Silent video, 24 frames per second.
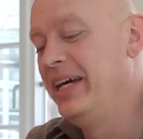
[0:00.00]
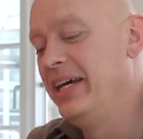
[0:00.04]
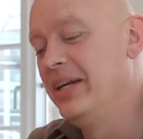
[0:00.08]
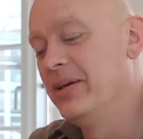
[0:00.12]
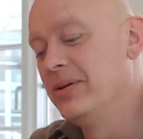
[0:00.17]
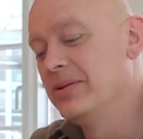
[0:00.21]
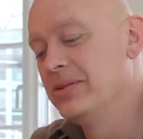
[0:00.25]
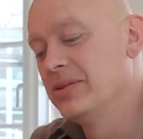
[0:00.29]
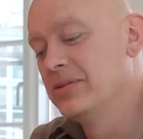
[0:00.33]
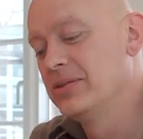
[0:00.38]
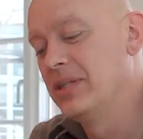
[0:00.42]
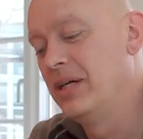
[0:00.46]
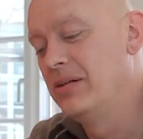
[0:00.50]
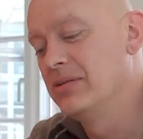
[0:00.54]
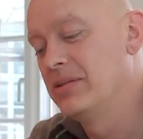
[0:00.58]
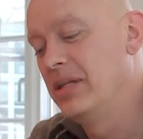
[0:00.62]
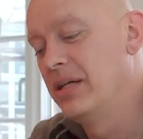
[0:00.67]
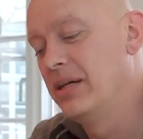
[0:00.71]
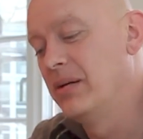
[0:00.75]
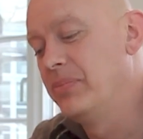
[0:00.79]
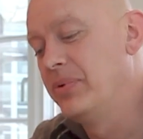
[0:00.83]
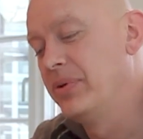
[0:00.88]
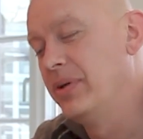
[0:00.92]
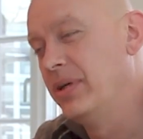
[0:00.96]
It also sounds like
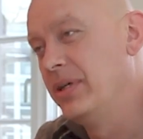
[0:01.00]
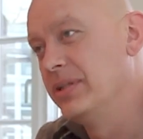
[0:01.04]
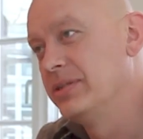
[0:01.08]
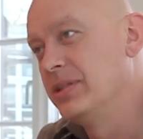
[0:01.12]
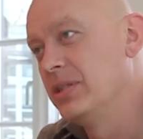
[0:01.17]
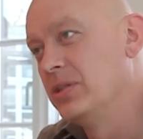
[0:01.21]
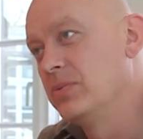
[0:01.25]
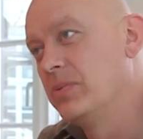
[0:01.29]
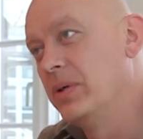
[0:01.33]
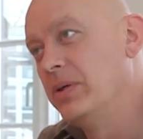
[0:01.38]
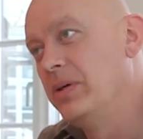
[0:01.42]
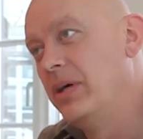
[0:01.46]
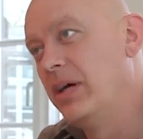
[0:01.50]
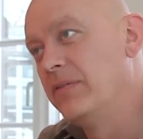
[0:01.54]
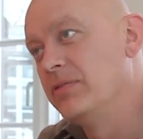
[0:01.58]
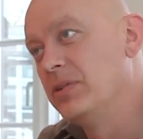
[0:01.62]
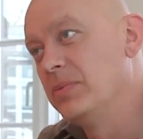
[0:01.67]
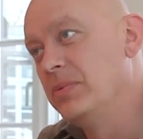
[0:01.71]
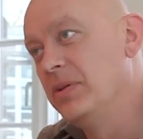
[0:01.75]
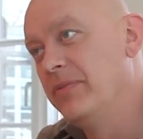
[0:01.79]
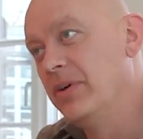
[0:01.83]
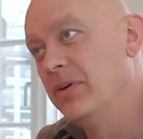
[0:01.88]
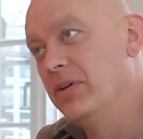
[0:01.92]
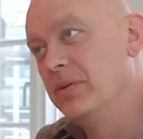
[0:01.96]
a process where you have to
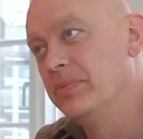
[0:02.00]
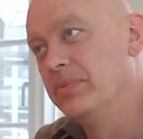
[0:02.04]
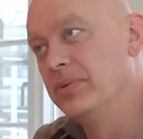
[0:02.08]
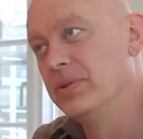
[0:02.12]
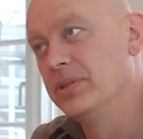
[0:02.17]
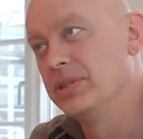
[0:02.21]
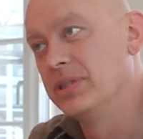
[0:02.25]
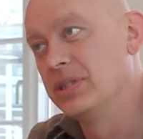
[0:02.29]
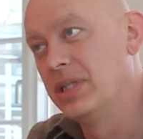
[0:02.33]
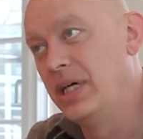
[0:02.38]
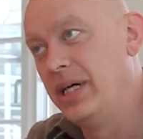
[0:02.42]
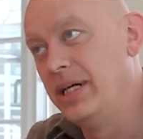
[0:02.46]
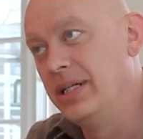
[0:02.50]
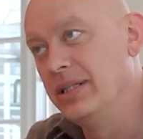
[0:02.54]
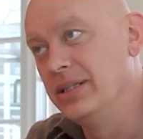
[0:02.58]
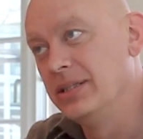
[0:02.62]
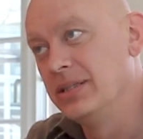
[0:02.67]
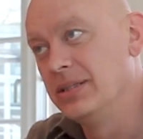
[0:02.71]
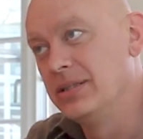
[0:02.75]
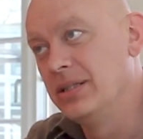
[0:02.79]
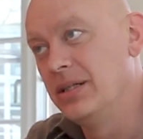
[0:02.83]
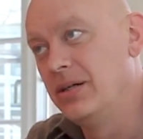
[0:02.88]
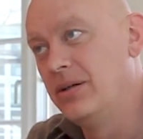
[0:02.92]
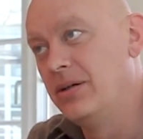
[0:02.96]
be very
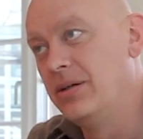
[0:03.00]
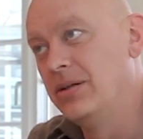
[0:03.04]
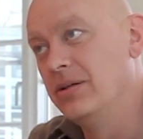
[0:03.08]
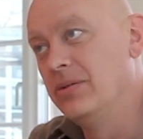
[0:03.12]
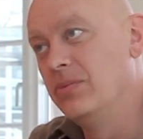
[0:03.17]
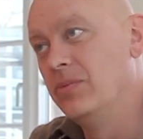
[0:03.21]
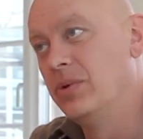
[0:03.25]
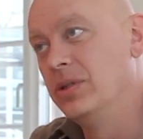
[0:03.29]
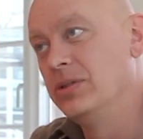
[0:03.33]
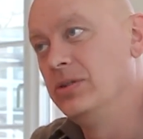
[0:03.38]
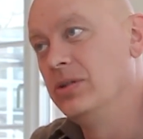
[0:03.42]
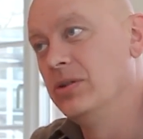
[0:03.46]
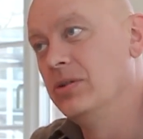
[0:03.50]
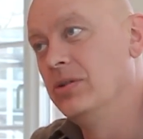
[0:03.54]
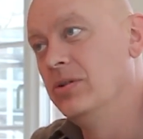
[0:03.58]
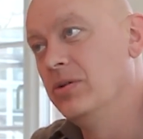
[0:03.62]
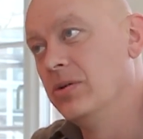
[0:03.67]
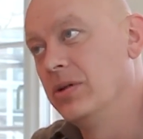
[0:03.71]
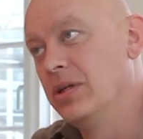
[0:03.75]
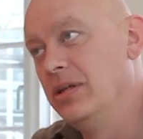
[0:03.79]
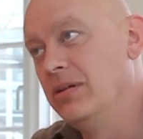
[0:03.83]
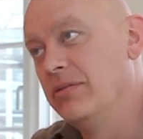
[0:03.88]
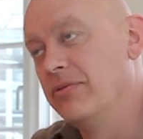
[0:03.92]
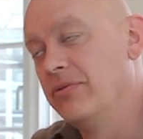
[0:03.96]
precise on what you're
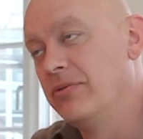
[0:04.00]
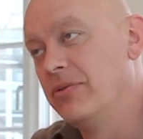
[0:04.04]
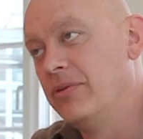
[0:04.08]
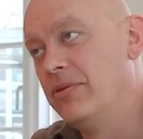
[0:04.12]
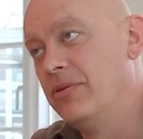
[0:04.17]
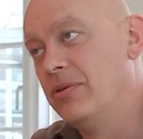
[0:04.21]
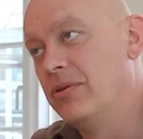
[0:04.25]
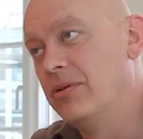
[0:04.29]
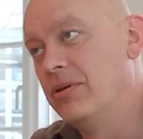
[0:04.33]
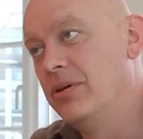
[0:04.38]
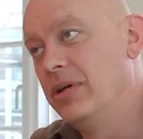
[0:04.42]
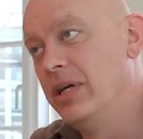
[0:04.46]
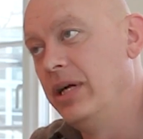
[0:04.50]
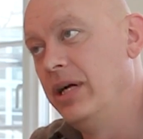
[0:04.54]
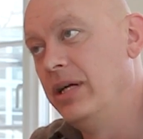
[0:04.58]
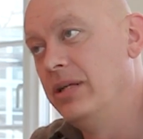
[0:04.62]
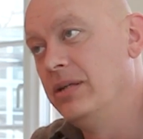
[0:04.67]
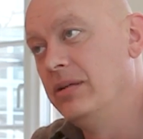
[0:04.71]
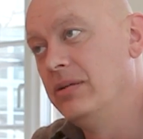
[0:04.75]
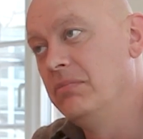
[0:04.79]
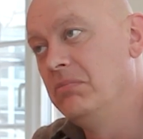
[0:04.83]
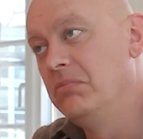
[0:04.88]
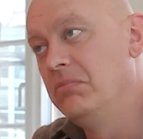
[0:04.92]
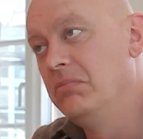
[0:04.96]
looking for
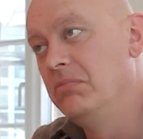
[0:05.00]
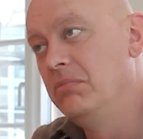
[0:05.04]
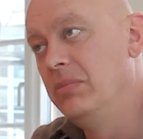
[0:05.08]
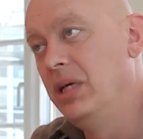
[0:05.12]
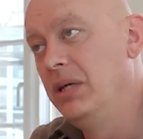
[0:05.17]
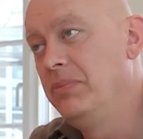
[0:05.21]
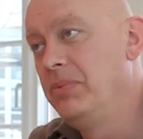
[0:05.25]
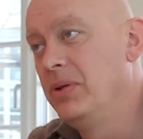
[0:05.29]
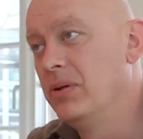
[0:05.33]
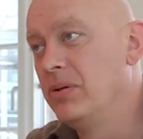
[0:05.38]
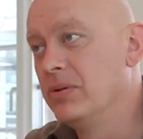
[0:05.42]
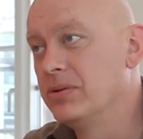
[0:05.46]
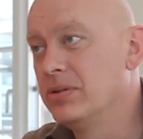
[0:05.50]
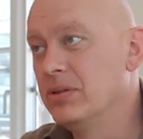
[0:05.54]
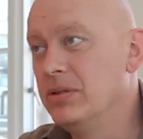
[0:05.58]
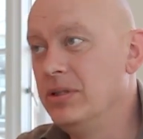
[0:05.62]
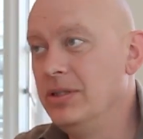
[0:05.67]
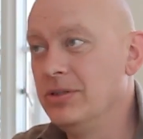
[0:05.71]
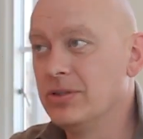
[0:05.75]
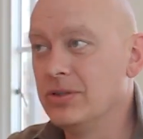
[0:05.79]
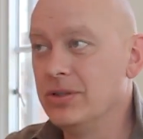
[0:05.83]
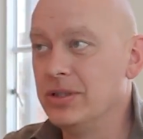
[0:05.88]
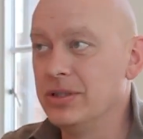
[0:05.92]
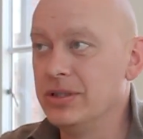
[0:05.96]
and maybe also need
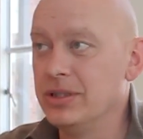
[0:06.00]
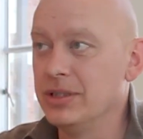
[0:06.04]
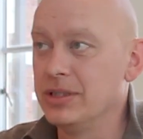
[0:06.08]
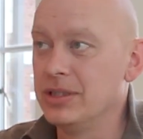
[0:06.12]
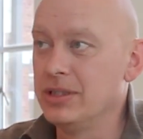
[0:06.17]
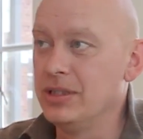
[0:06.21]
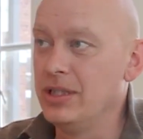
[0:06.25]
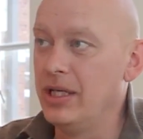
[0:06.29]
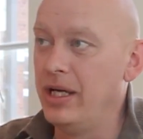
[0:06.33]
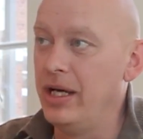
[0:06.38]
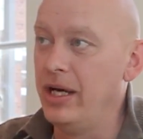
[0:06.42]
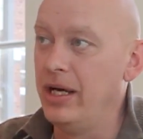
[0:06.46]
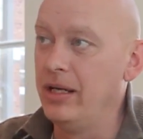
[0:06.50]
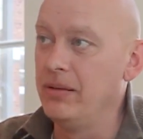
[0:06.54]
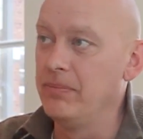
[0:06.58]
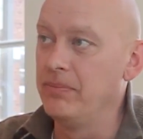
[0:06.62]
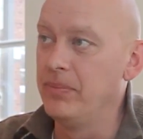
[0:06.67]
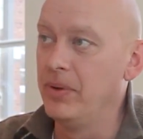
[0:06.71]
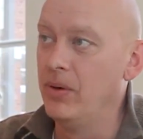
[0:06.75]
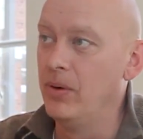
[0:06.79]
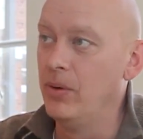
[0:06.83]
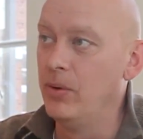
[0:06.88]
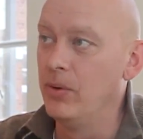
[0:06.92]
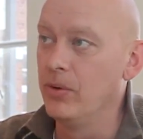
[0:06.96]
to understand
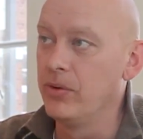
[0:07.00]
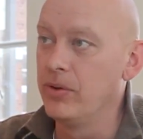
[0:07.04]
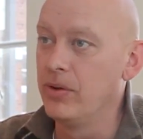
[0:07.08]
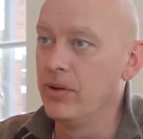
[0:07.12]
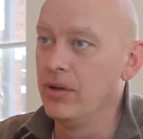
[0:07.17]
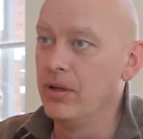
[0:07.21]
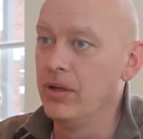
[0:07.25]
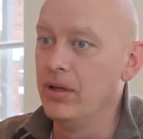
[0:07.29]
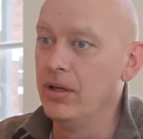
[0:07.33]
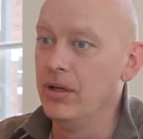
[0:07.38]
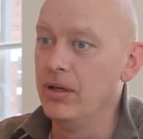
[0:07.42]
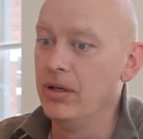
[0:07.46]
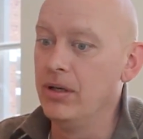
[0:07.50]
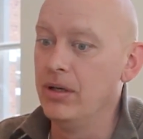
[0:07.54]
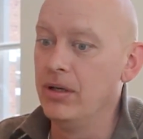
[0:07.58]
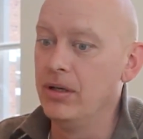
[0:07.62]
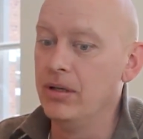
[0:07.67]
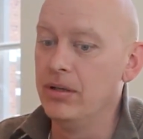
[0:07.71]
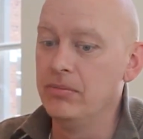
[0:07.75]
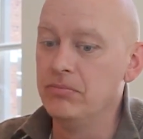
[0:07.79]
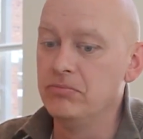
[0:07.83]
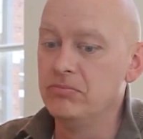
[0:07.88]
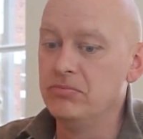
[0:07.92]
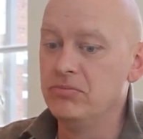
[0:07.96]
both
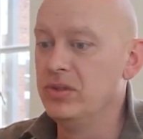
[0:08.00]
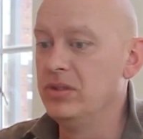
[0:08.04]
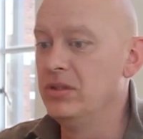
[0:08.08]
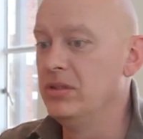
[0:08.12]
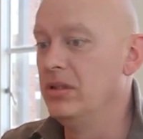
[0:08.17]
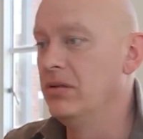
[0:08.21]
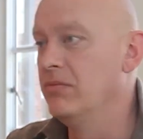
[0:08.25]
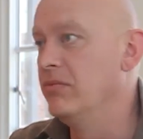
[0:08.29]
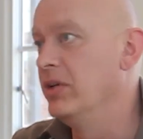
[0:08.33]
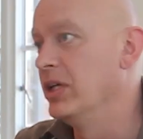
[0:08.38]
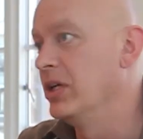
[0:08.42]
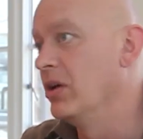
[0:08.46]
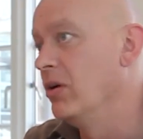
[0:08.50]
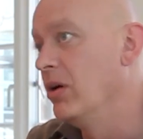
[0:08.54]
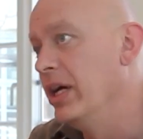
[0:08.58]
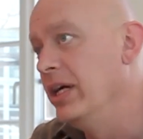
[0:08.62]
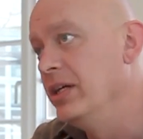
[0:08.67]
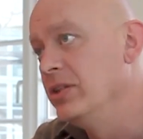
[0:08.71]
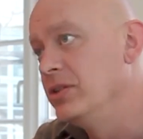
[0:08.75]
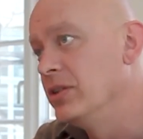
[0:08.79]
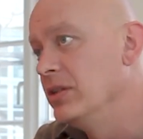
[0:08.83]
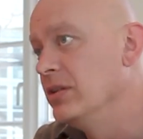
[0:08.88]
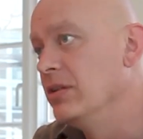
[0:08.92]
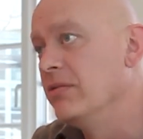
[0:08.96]
the
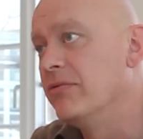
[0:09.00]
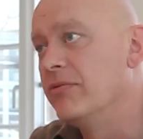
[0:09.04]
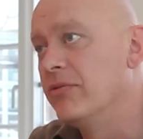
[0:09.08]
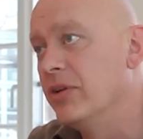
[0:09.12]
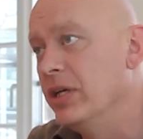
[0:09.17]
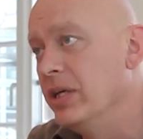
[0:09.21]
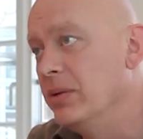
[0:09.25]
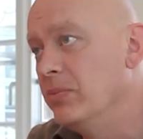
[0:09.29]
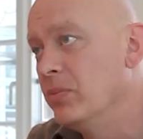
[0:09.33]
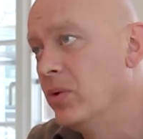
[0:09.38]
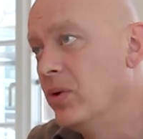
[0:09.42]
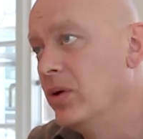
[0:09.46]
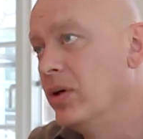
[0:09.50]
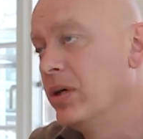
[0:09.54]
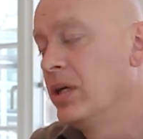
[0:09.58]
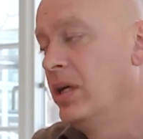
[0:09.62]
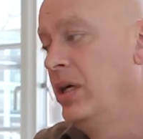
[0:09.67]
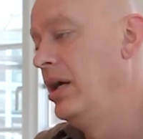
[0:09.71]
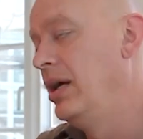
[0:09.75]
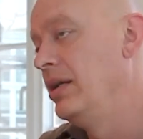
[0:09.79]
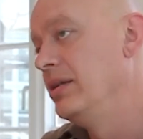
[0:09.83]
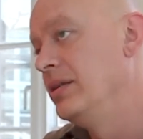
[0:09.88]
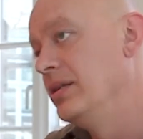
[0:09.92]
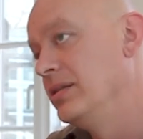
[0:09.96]
regulation, the framework,
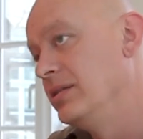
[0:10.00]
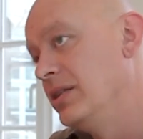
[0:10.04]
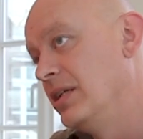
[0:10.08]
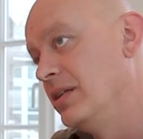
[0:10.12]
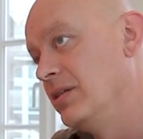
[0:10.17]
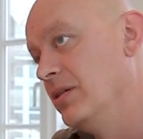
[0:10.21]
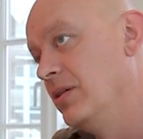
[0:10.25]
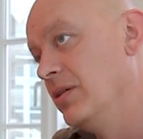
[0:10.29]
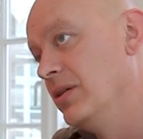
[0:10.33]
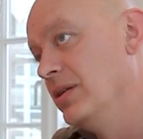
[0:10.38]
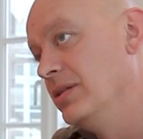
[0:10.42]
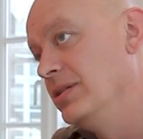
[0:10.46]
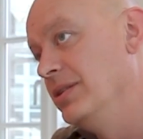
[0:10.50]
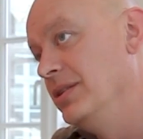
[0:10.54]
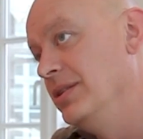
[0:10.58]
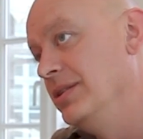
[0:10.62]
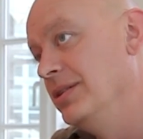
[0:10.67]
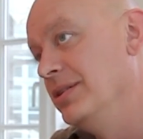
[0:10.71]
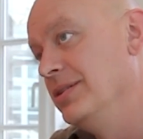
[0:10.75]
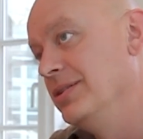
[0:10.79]
and the technology.